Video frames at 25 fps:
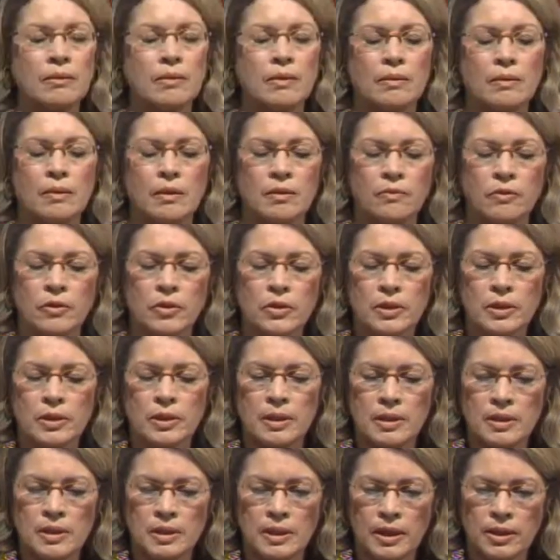unfortunately
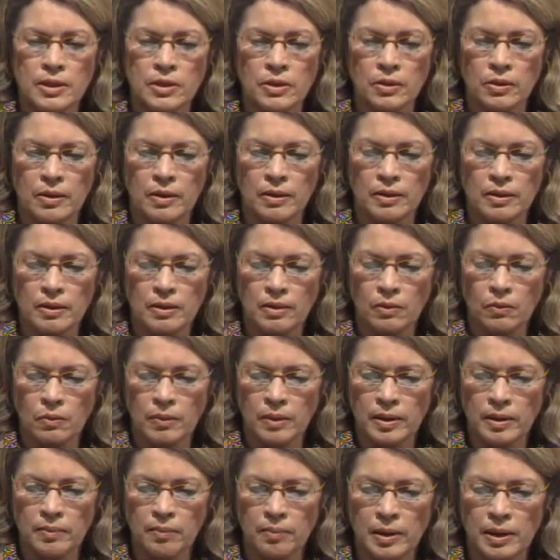the statute, I think the
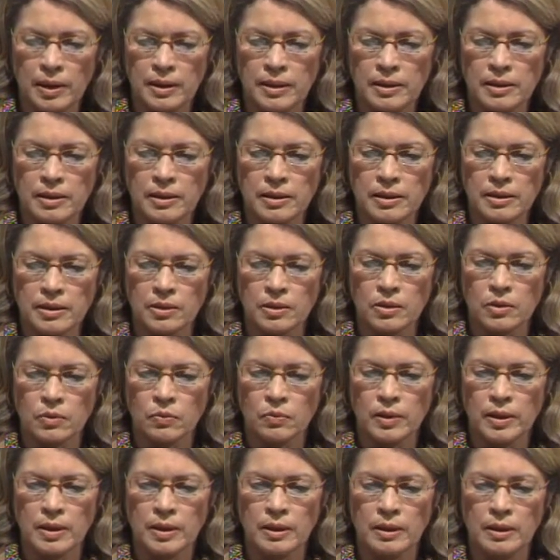way the blight test is
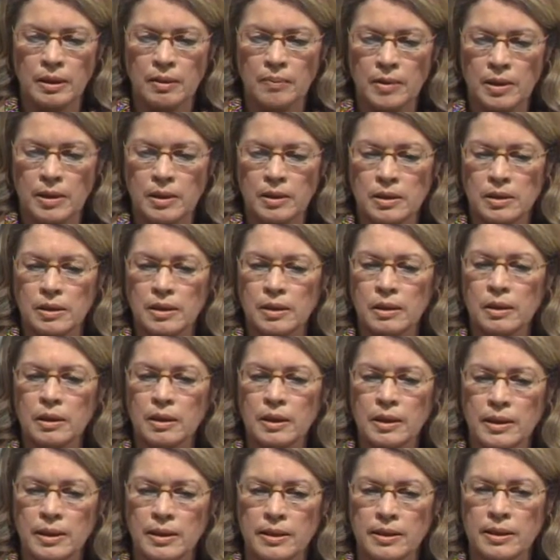written, I mean, it's
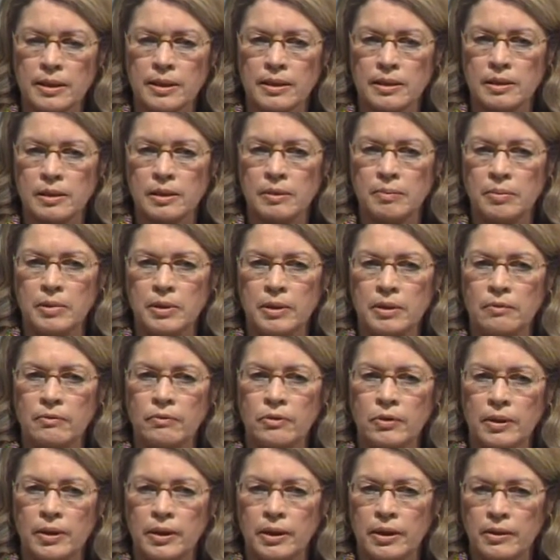clearly intended to be
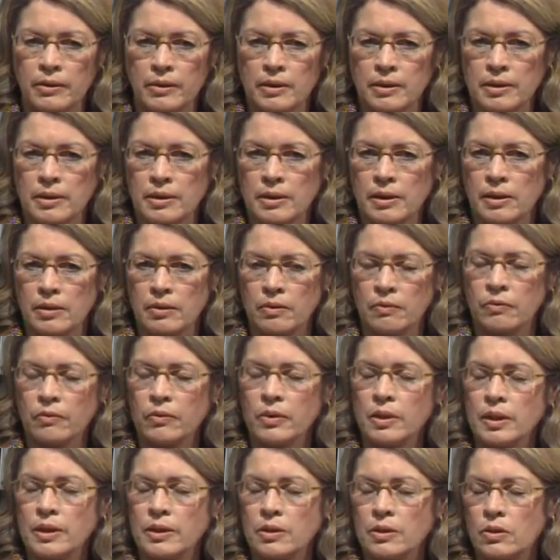for areas that are
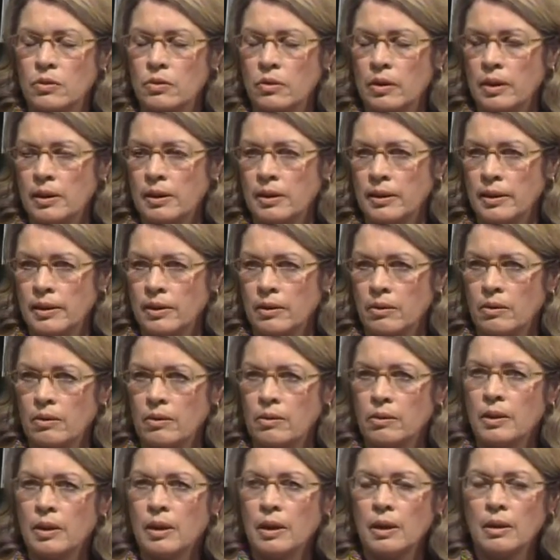really struggling
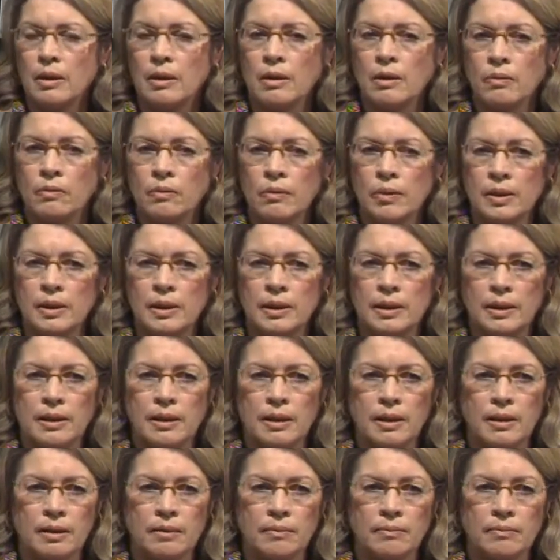or really
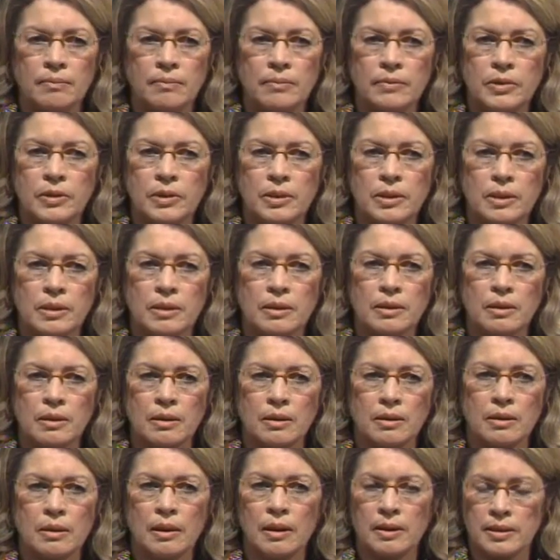just,
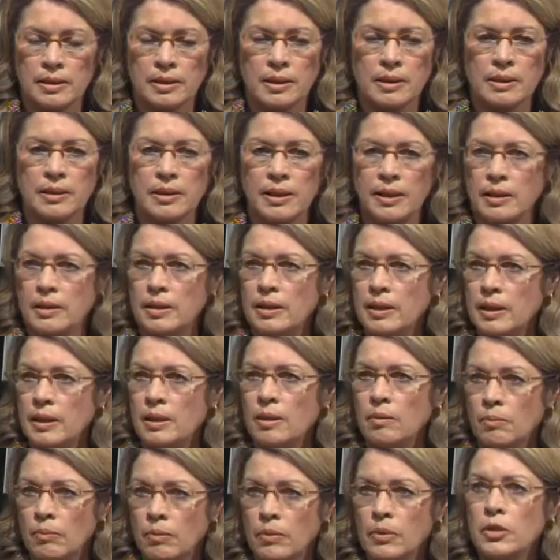as they say, need
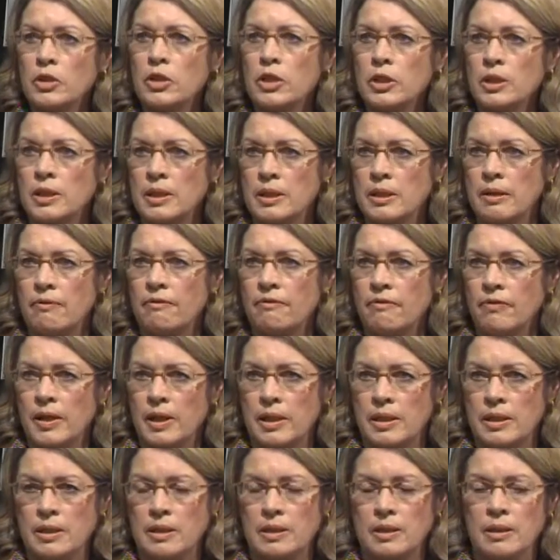emergency
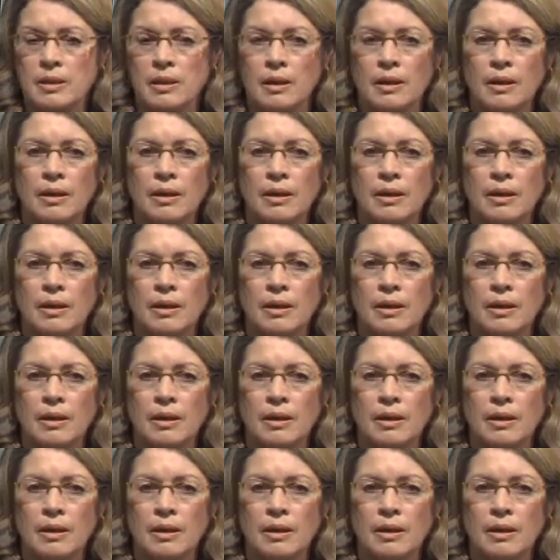funds.